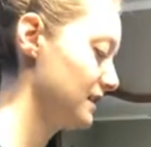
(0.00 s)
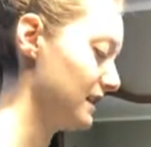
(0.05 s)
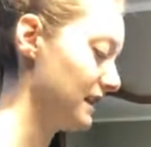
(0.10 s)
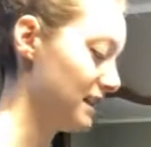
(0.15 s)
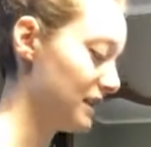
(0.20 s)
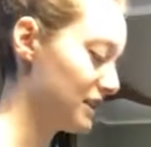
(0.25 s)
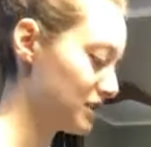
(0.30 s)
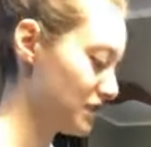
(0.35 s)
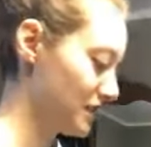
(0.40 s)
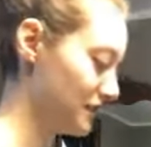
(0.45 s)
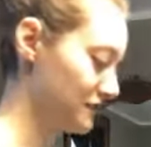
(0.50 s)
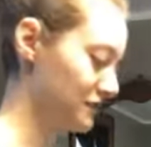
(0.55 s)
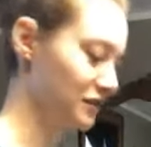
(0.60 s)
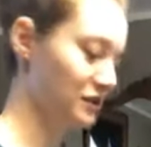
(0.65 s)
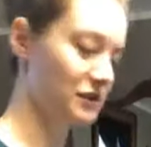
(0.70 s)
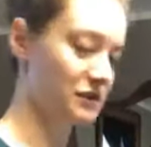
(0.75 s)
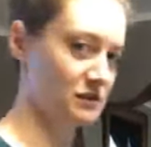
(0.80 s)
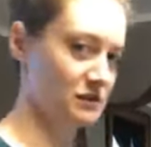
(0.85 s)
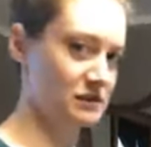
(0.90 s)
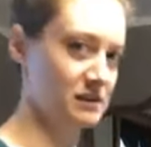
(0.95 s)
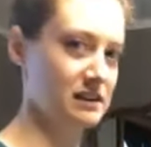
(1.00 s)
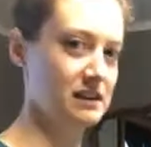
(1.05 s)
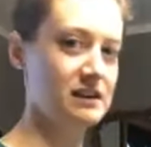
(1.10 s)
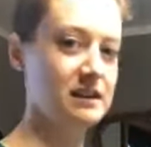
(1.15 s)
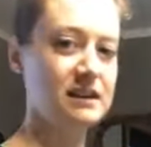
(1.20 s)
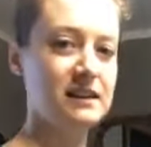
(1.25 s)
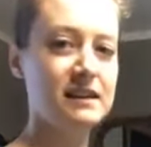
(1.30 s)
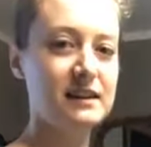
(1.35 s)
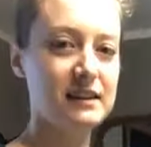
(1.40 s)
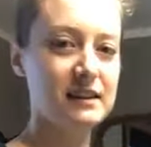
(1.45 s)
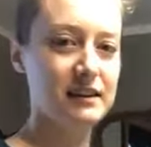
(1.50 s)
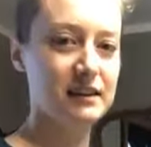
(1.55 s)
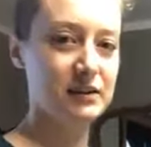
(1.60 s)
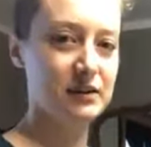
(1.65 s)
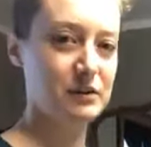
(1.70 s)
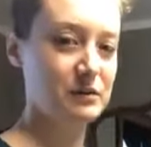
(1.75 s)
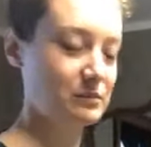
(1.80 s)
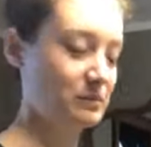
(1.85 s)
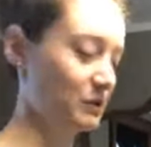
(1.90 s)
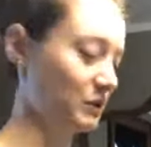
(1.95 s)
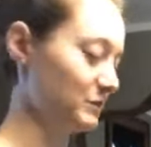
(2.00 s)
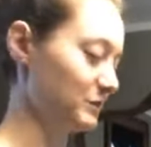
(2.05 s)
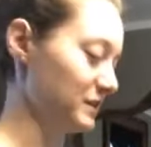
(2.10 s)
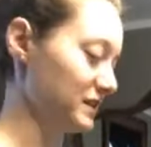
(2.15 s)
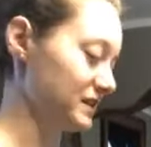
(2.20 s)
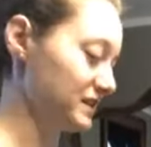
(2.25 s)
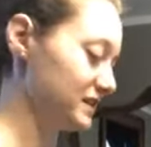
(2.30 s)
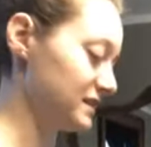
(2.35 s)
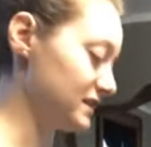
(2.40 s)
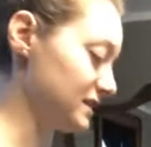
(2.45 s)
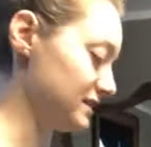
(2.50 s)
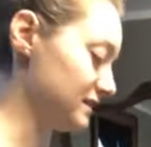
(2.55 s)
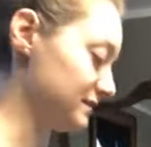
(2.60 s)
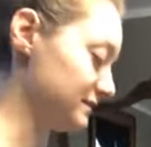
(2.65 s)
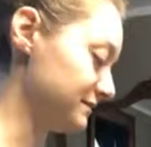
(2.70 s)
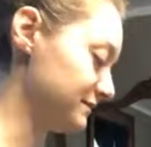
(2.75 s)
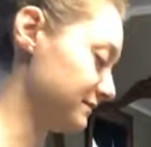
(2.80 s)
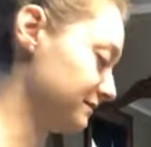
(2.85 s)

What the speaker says: each have their own purpose and